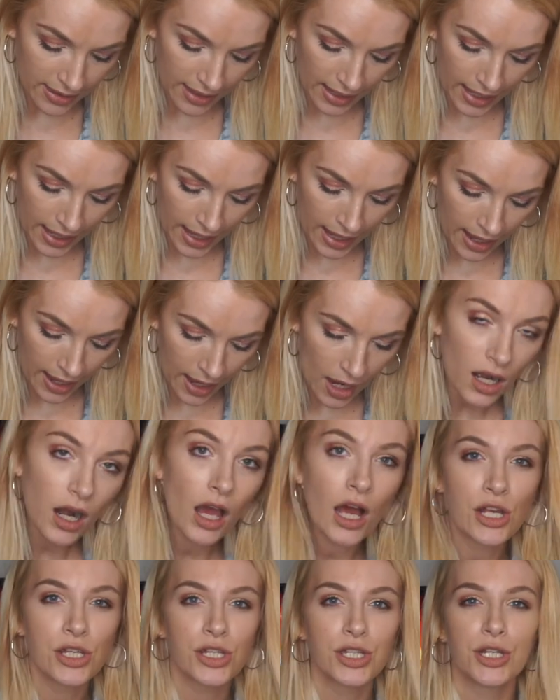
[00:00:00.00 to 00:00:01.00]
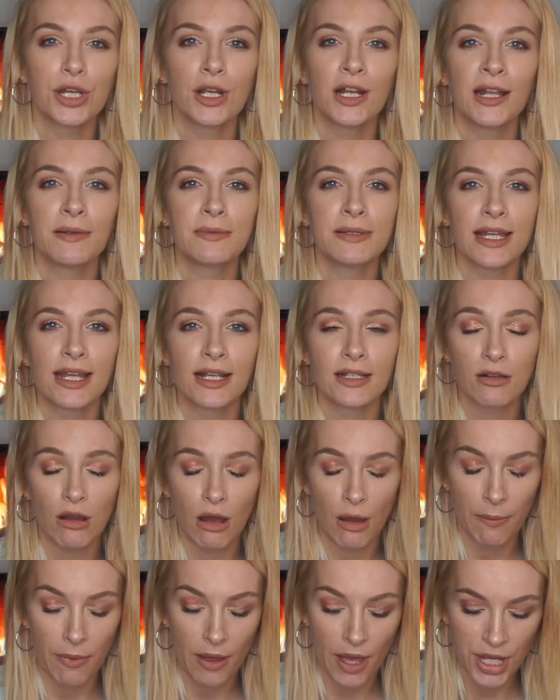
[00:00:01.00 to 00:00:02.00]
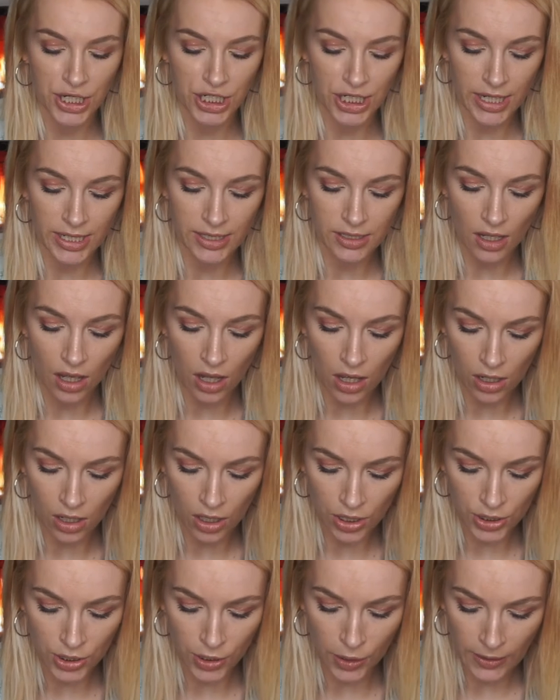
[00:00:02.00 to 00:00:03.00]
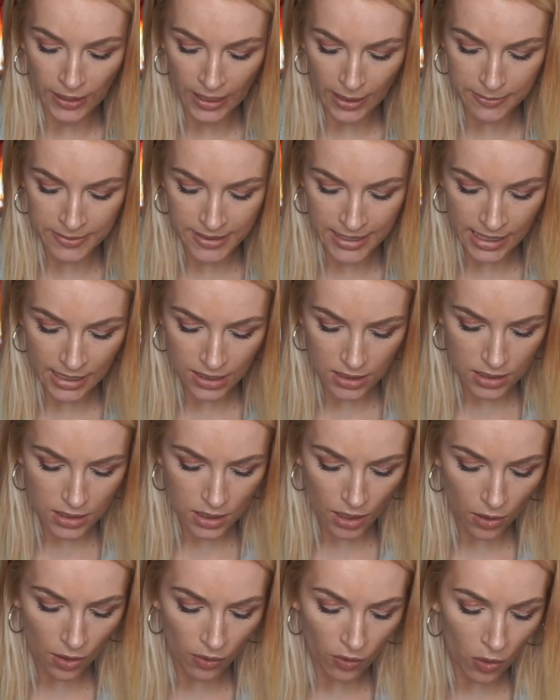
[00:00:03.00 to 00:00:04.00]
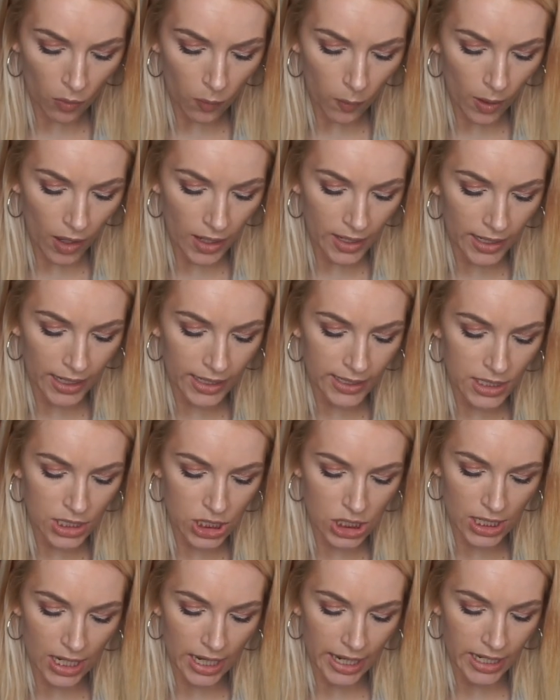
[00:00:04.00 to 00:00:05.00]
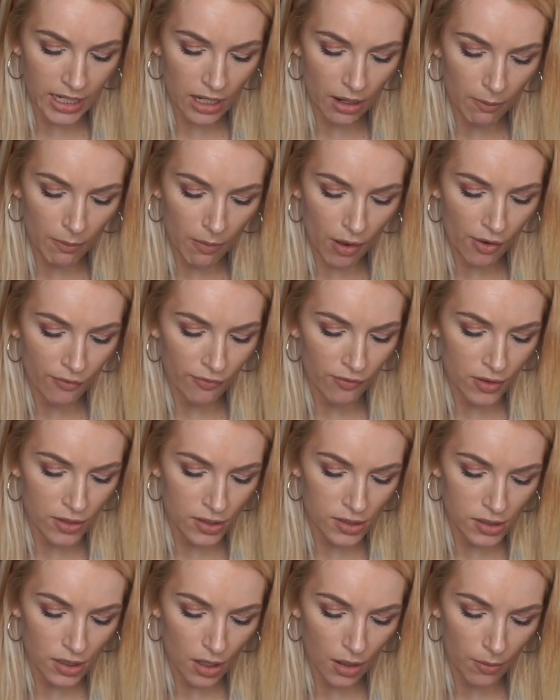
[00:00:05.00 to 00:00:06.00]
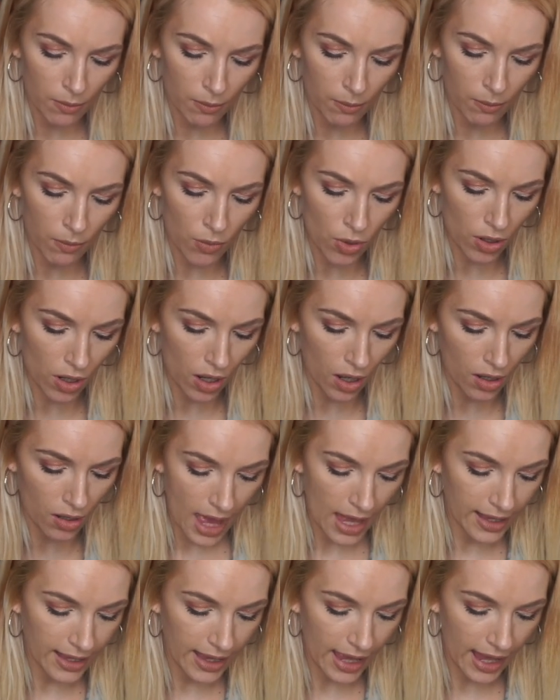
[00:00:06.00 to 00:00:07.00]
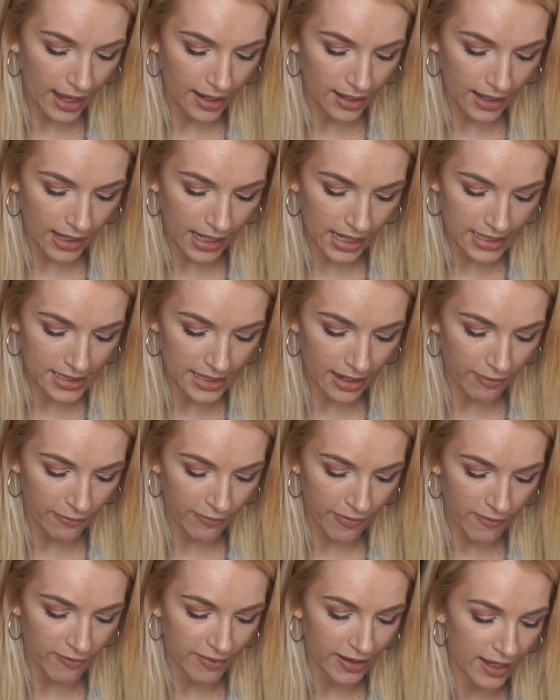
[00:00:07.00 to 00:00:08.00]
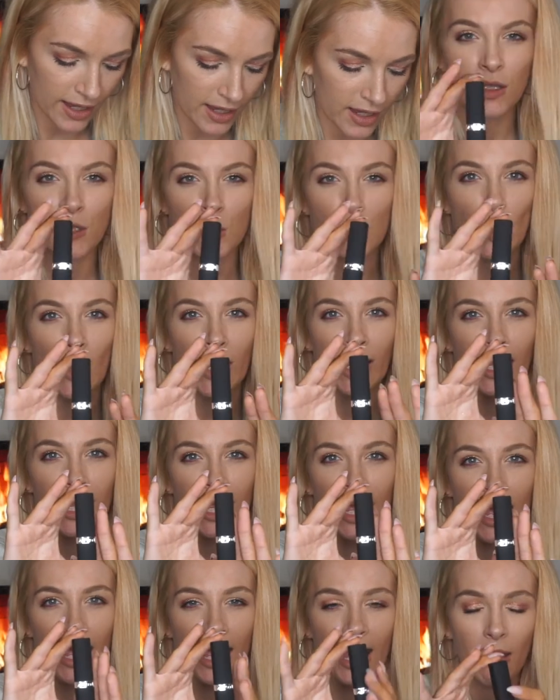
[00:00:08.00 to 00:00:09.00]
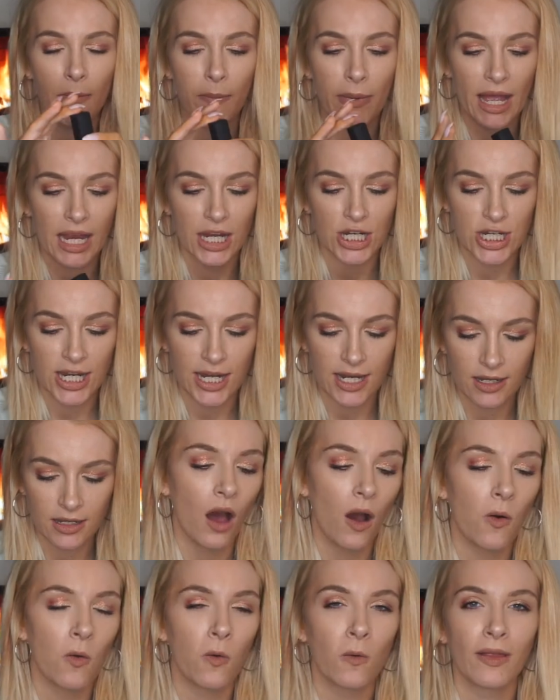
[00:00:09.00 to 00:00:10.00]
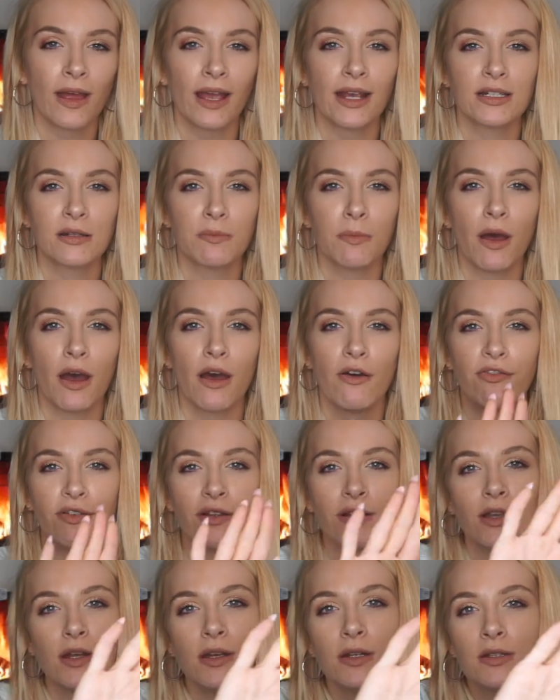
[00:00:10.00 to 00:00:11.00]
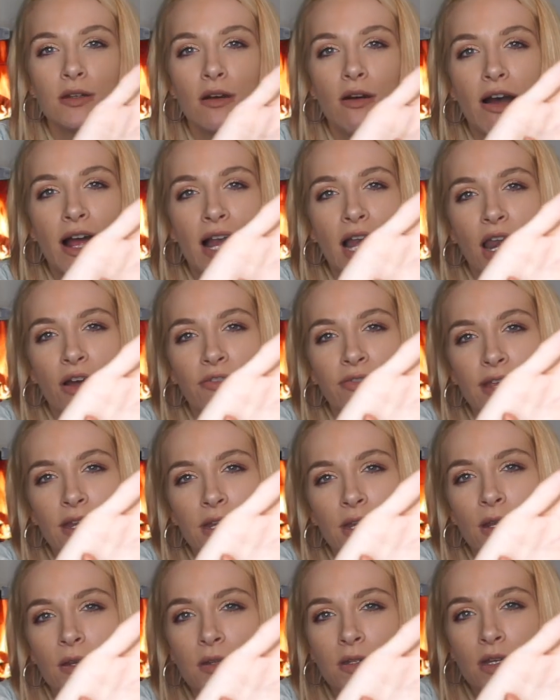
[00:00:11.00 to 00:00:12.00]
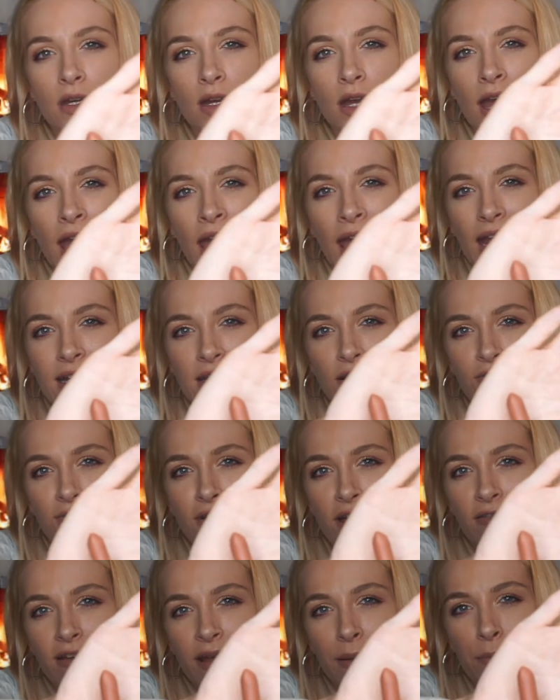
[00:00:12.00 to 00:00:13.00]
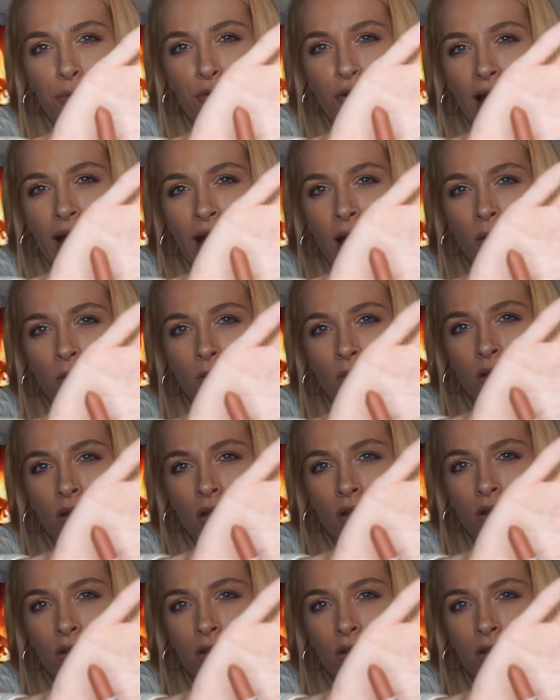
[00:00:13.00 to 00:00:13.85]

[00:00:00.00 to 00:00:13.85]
the last two lipsticks I purchased are nude lipsticks. So I've got one in shade Marvelous Mocha. Again, is that very swanky packaging? Oh, that is a perfect nude. I love that nude. It's a very brown,